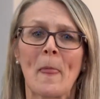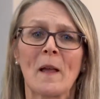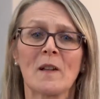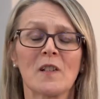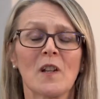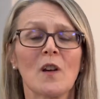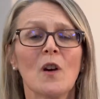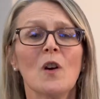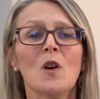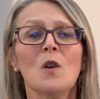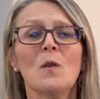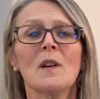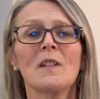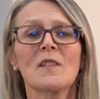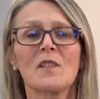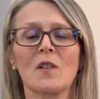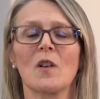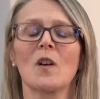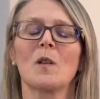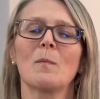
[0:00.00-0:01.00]
So who
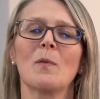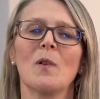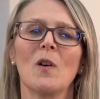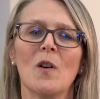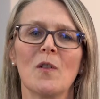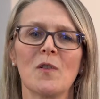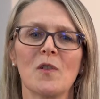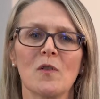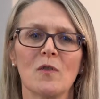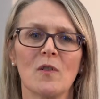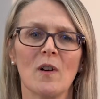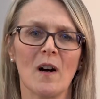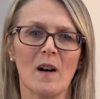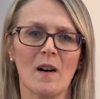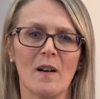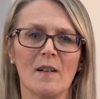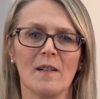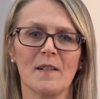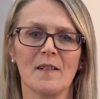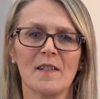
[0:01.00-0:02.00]
has God put on your
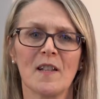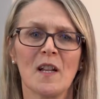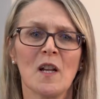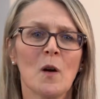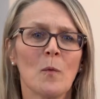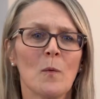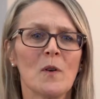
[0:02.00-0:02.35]
heart?